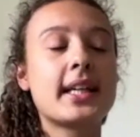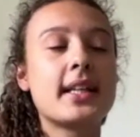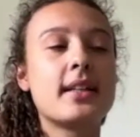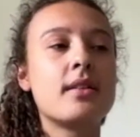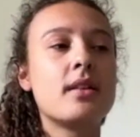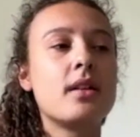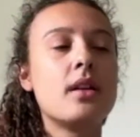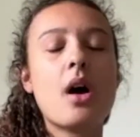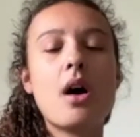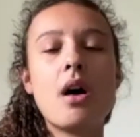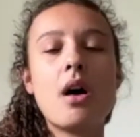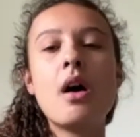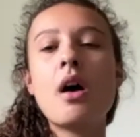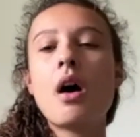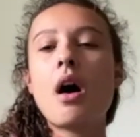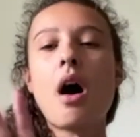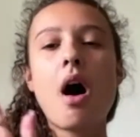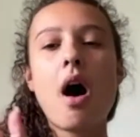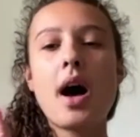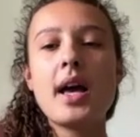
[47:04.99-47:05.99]
And look,
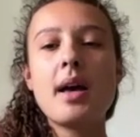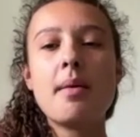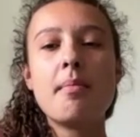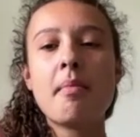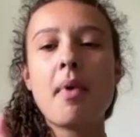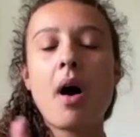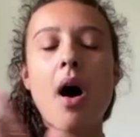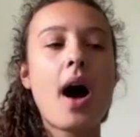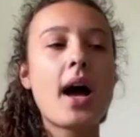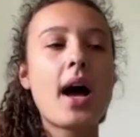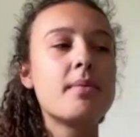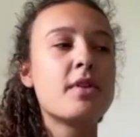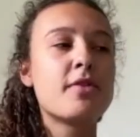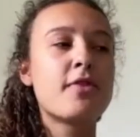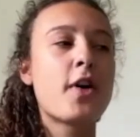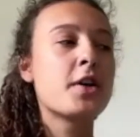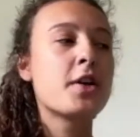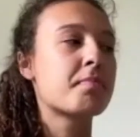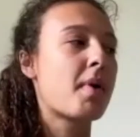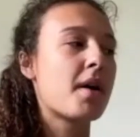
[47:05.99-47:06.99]
I am the
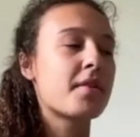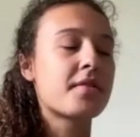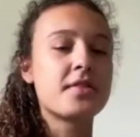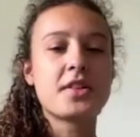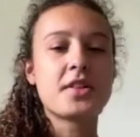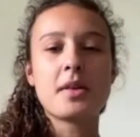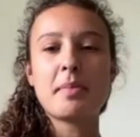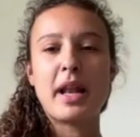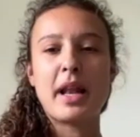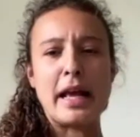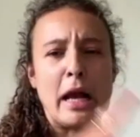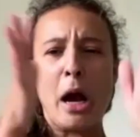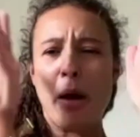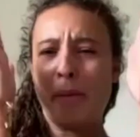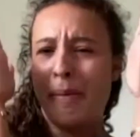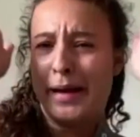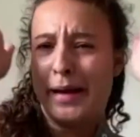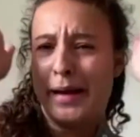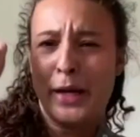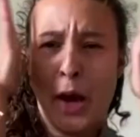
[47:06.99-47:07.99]
first person to be like, oh
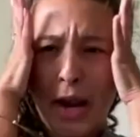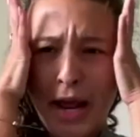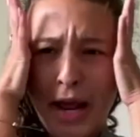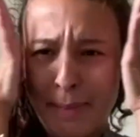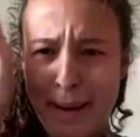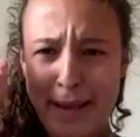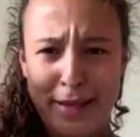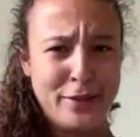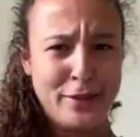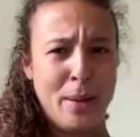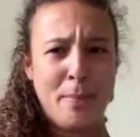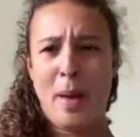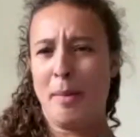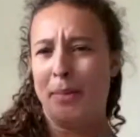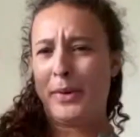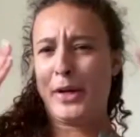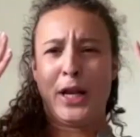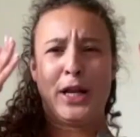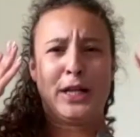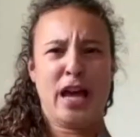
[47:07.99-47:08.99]
my God, I messed up, I'm
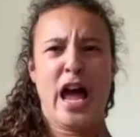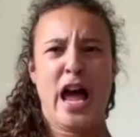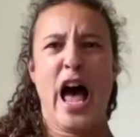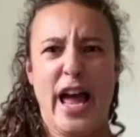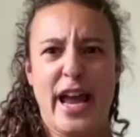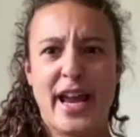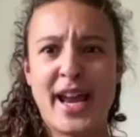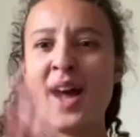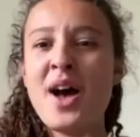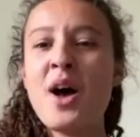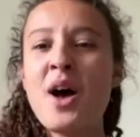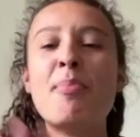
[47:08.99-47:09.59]
gonna die.